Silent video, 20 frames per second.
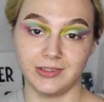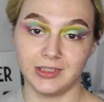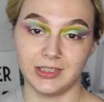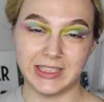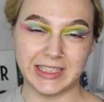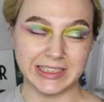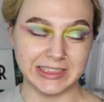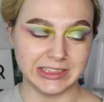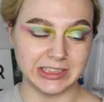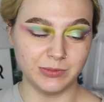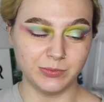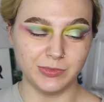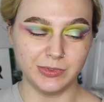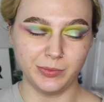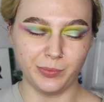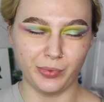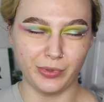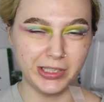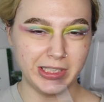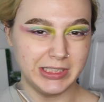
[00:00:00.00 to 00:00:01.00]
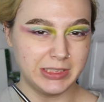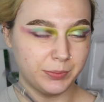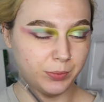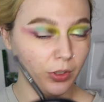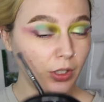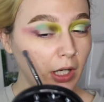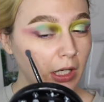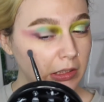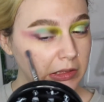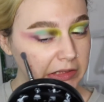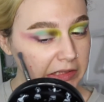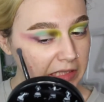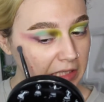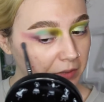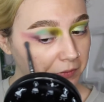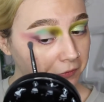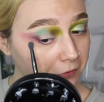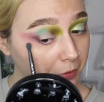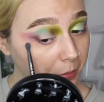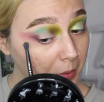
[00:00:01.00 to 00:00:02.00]
Can someone please pronounce
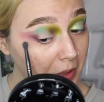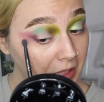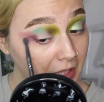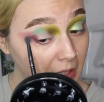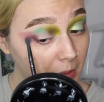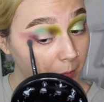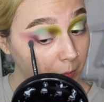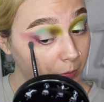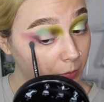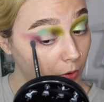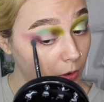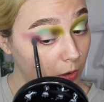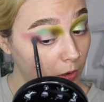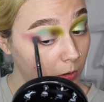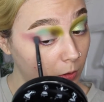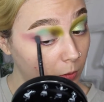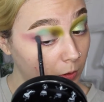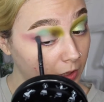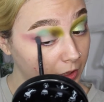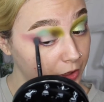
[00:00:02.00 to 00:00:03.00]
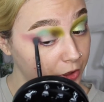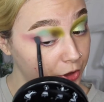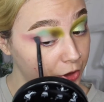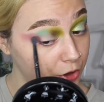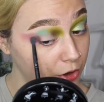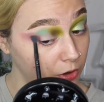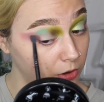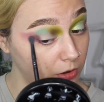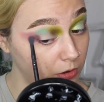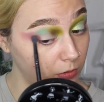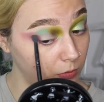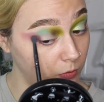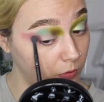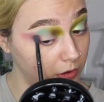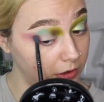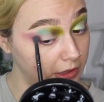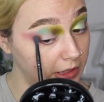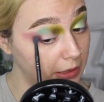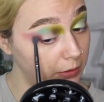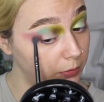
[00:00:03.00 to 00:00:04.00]
that for me? I'm not quite sure on
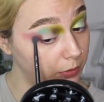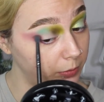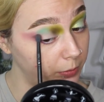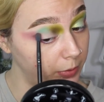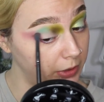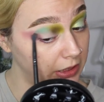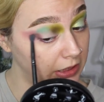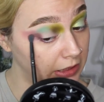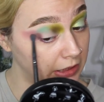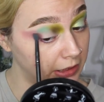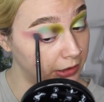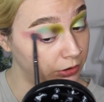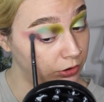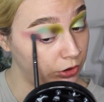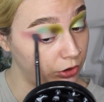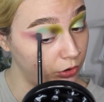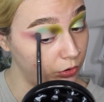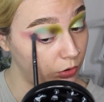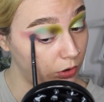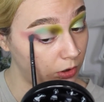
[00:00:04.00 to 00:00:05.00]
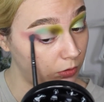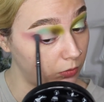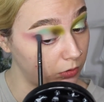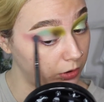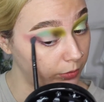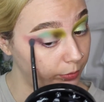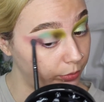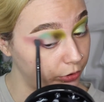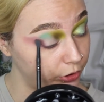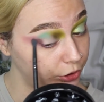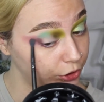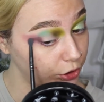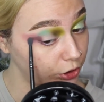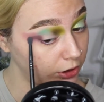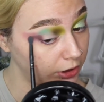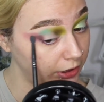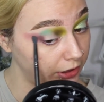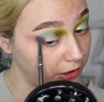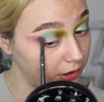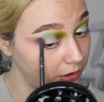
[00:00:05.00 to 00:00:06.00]
what that would be, and I do not want to butcher
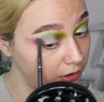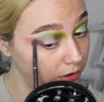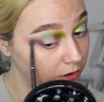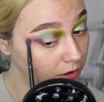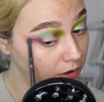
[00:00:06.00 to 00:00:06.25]
it.